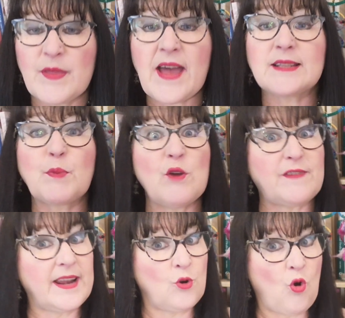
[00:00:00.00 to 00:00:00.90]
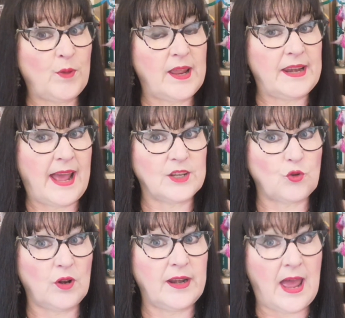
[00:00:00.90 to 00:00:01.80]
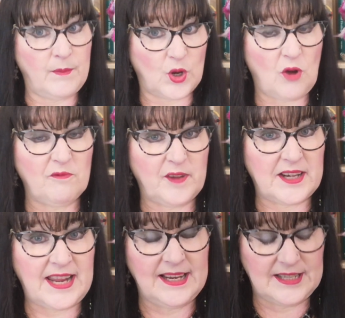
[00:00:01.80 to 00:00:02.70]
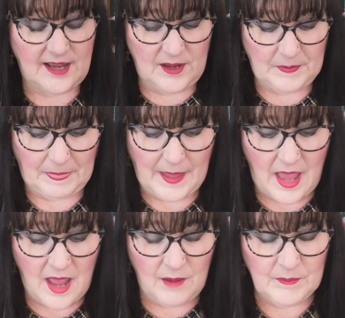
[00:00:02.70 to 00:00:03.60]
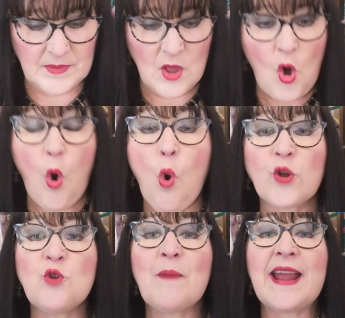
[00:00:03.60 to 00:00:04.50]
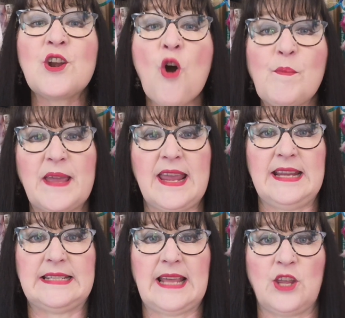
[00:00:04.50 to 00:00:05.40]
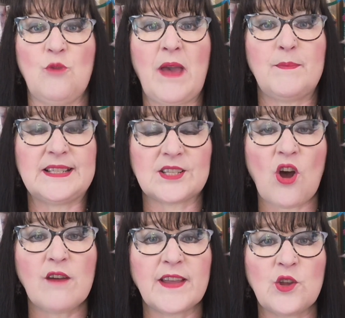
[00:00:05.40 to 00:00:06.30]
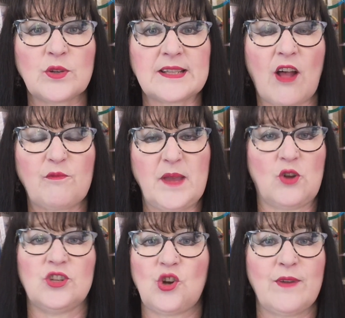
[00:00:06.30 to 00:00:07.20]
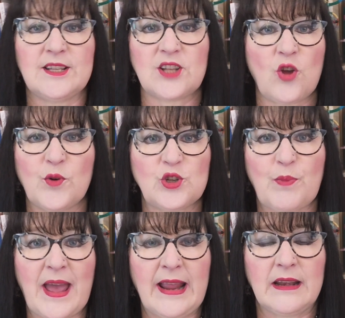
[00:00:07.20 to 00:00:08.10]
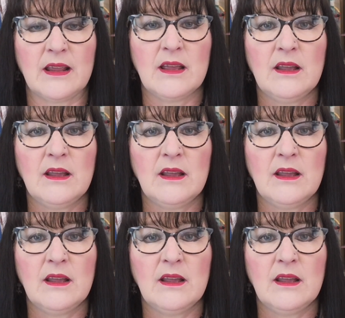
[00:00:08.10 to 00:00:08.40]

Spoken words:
And that's perfectly normal and natural. And I'm a comfort eater. Or you may not be eating. You may be starving yourself because you're in so much pain.